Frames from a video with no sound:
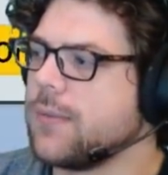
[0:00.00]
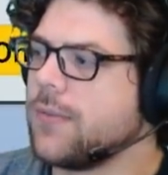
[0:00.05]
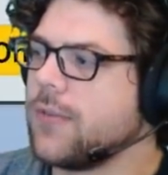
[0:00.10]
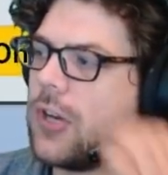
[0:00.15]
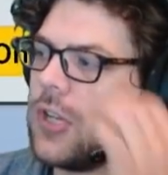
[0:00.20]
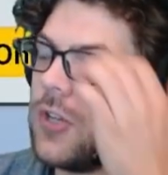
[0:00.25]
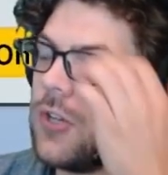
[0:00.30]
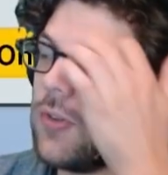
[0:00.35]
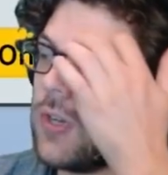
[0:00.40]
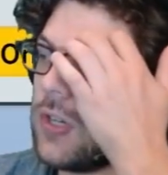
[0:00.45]
for
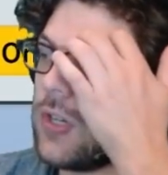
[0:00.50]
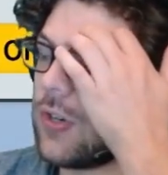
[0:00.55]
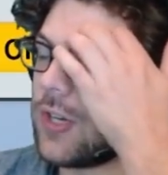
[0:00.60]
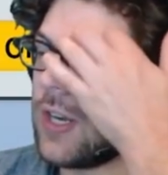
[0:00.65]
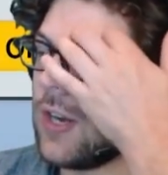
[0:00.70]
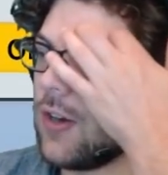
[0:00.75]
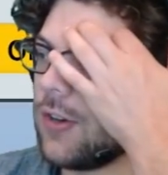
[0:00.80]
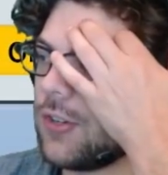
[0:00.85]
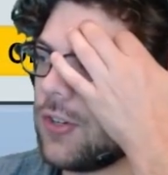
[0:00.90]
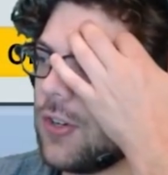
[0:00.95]
you and your
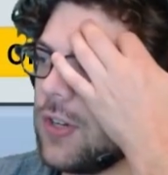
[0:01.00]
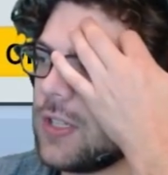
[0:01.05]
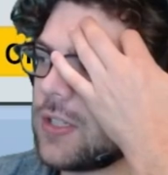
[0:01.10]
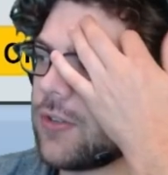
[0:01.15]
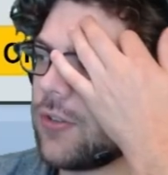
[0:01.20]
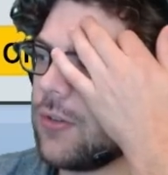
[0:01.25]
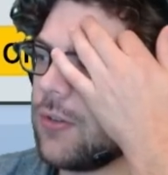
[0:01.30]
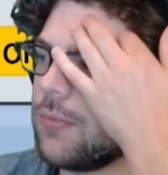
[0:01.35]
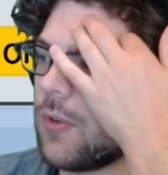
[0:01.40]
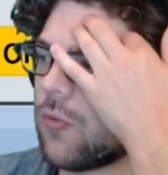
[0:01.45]
character is
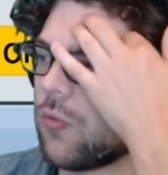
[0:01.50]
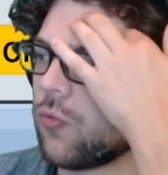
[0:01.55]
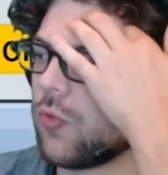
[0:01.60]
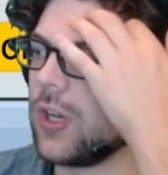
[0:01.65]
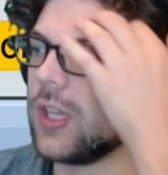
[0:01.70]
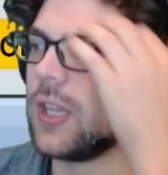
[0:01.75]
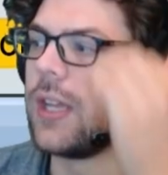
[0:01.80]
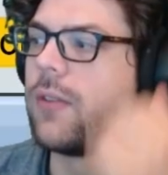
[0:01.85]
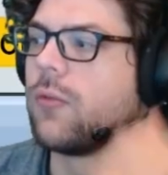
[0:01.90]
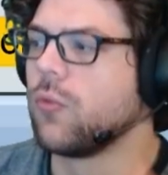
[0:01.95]
going to be
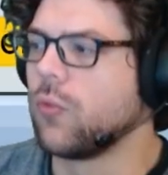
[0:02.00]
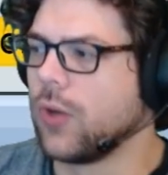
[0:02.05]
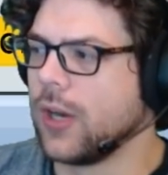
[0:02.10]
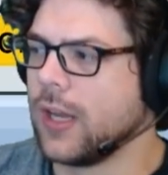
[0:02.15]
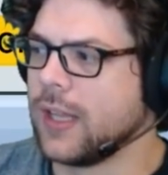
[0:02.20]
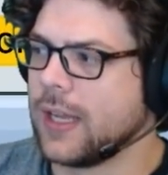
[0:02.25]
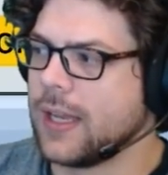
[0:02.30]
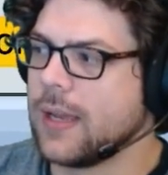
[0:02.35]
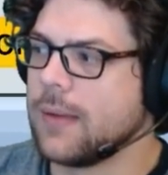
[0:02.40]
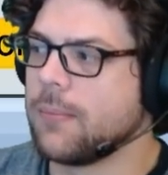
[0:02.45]

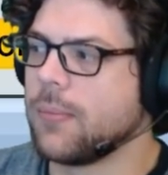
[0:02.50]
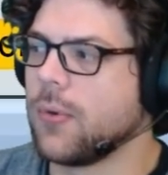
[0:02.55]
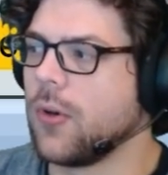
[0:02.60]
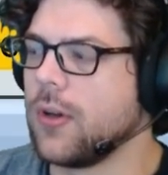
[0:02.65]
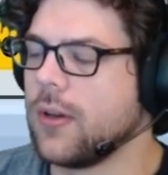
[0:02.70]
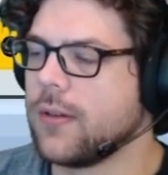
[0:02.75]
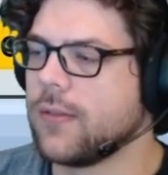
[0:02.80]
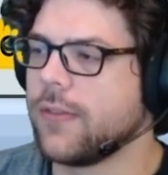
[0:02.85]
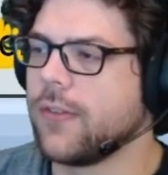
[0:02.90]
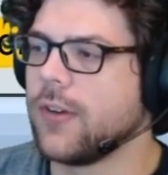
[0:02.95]
really
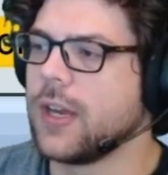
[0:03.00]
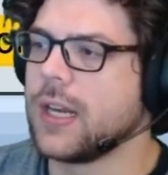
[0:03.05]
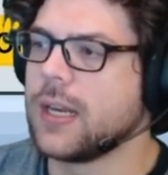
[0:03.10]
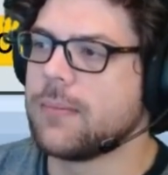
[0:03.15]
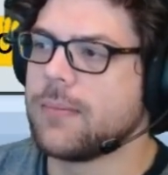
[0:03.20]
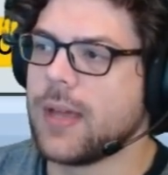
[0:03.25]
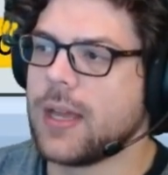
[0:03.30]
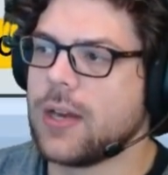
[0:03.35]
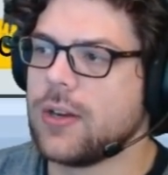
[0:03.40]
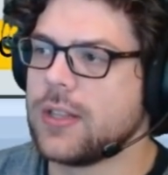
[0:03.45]
important for
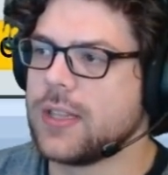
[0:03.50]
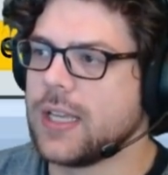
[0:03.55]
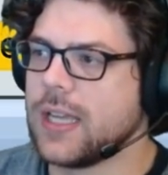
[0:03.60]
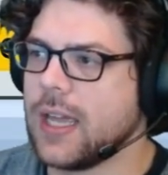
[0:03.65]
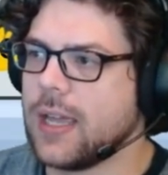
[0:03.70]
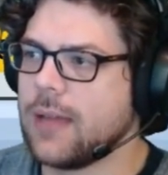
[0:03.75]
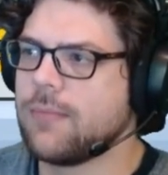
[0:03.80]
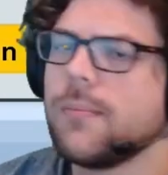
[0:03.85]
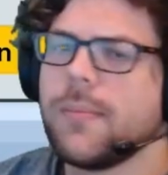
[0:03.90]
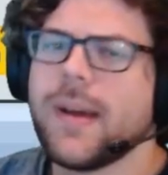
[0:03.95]
getting better at the game.